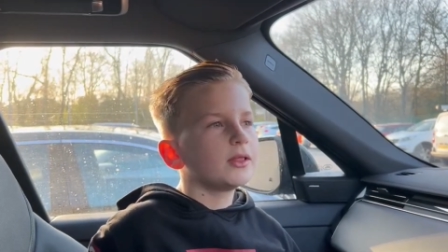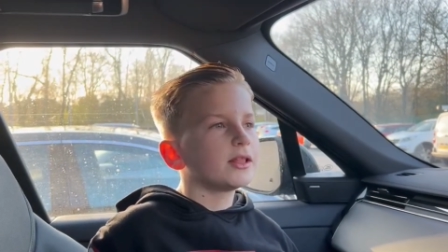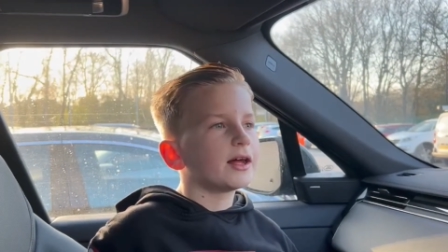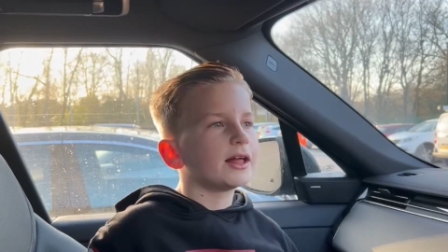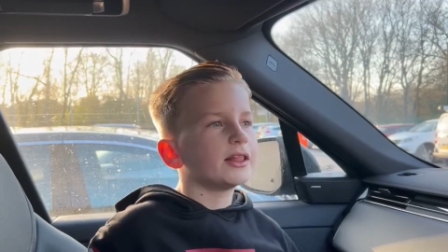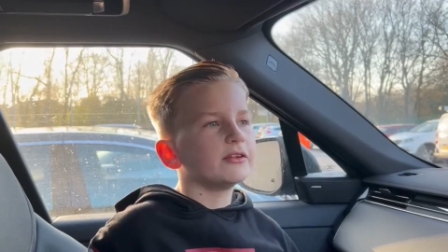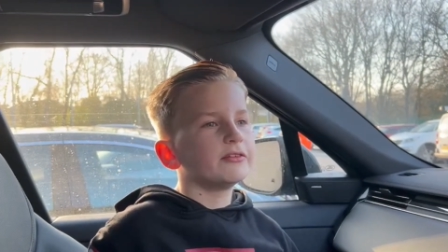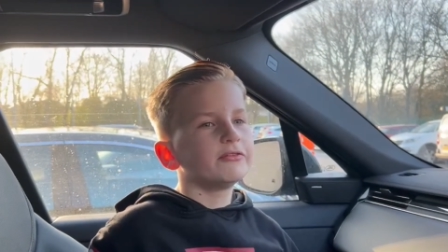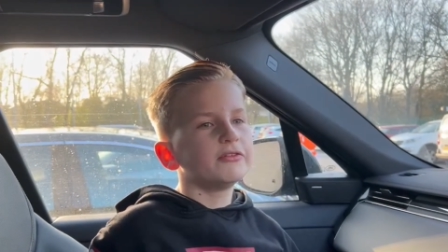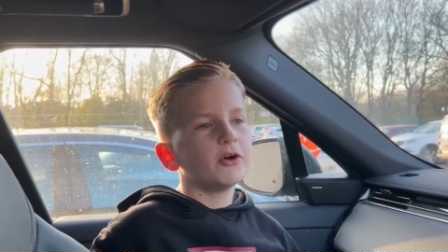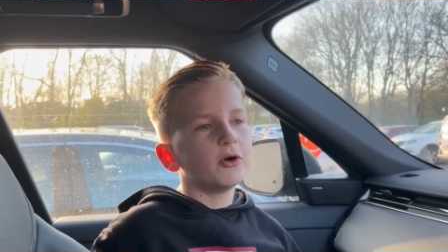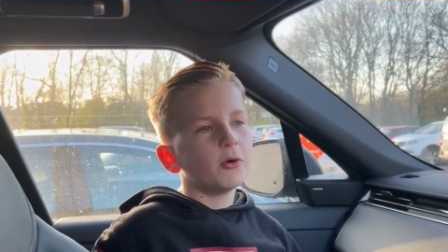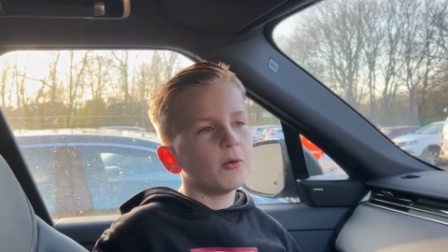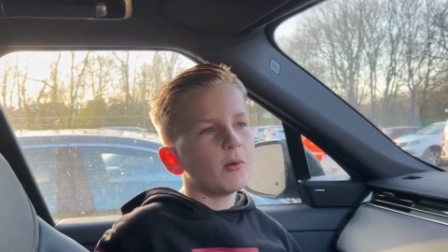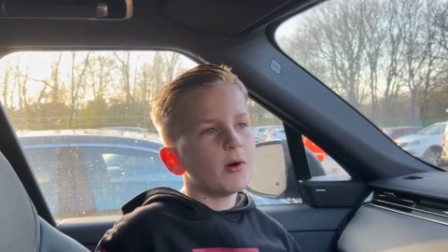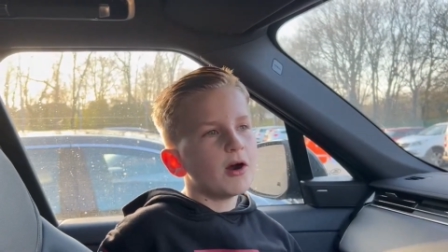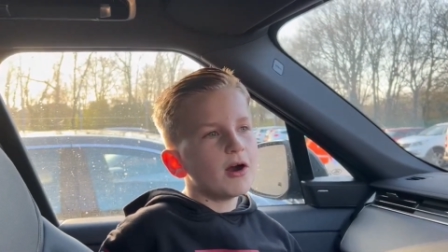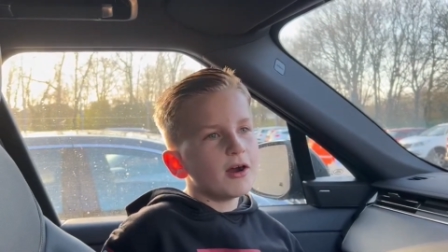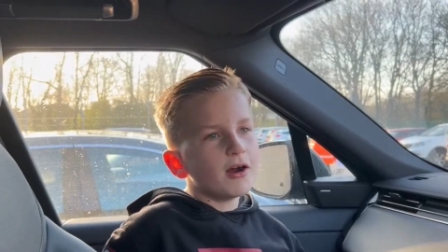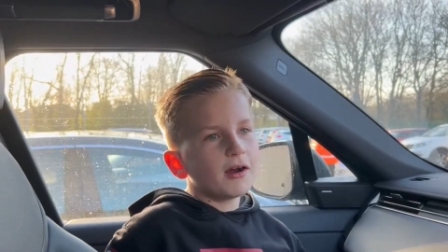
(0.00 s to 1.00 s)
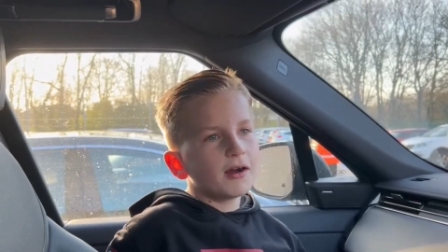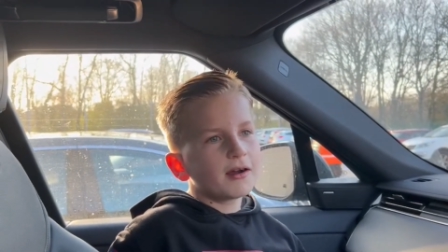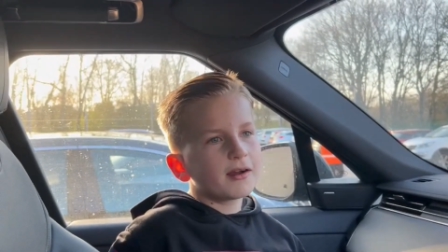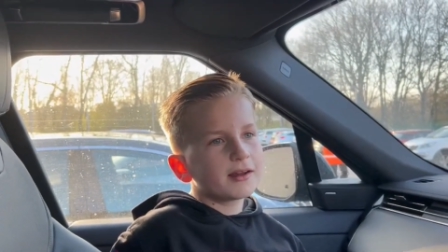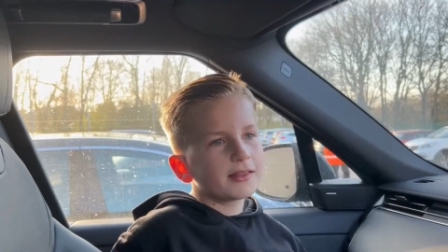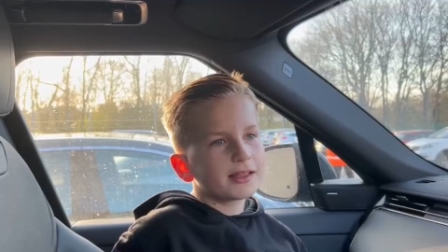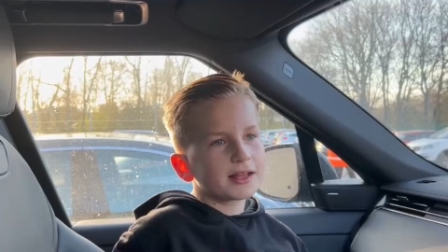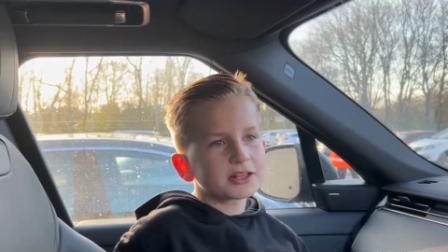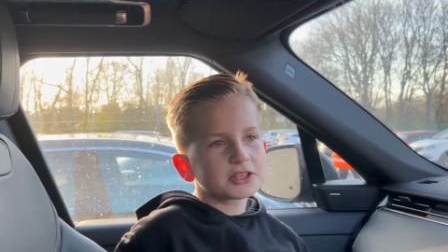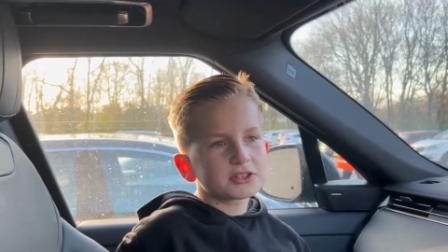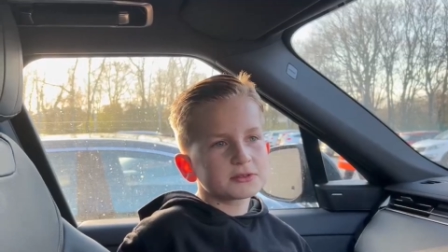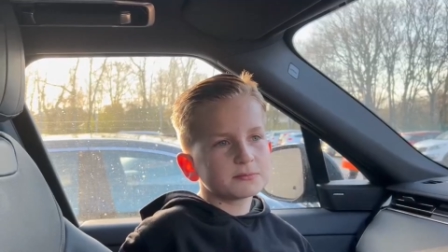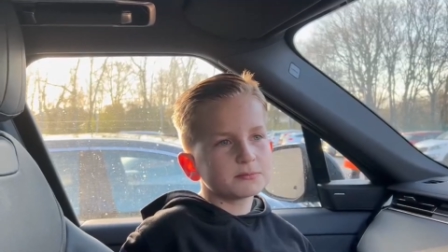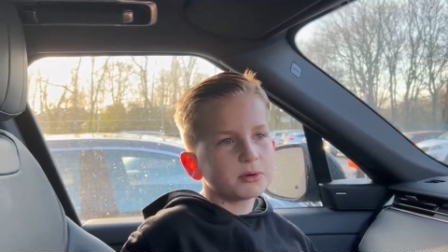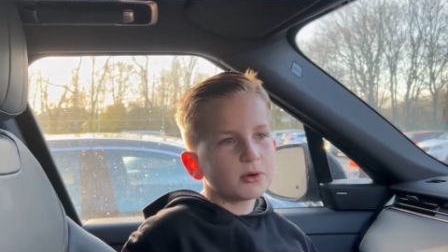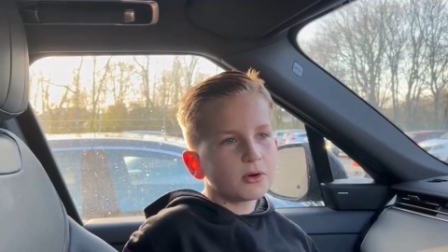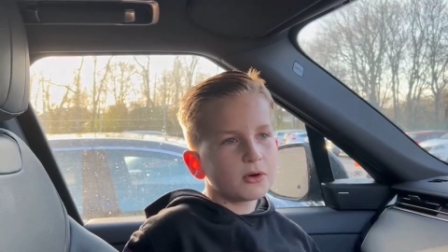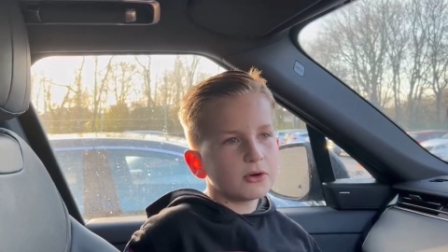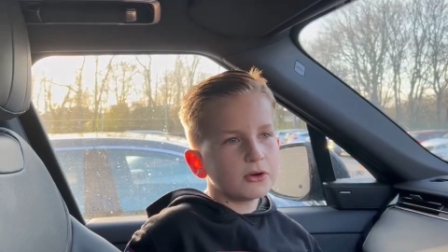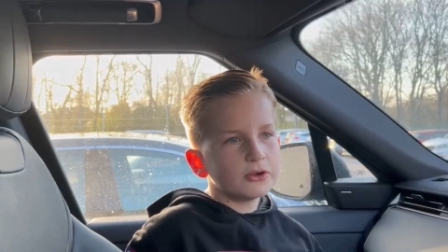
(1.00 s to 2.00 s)
like the footwork, that's
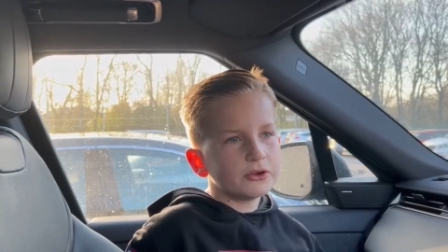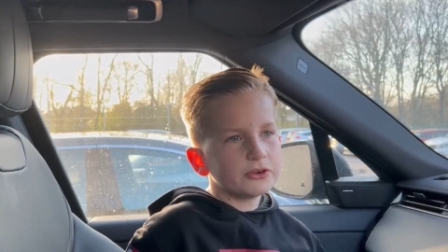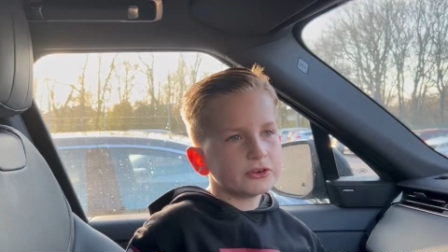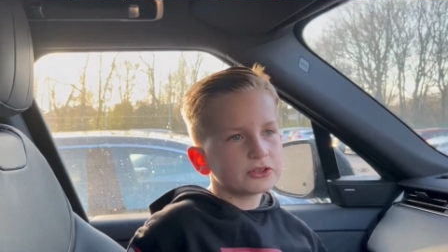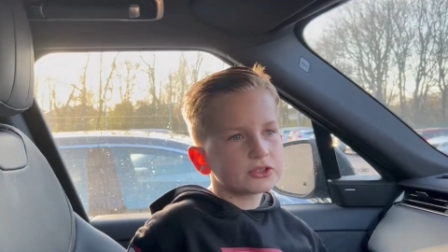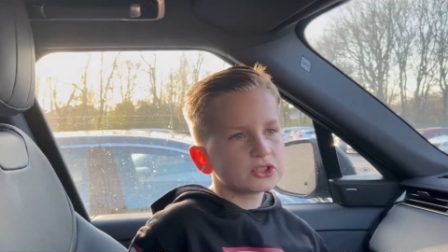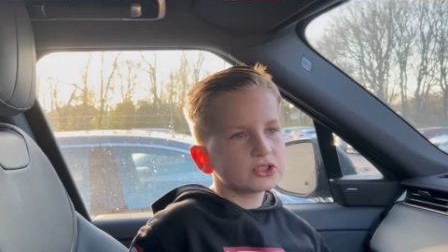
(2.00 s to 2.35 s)
important.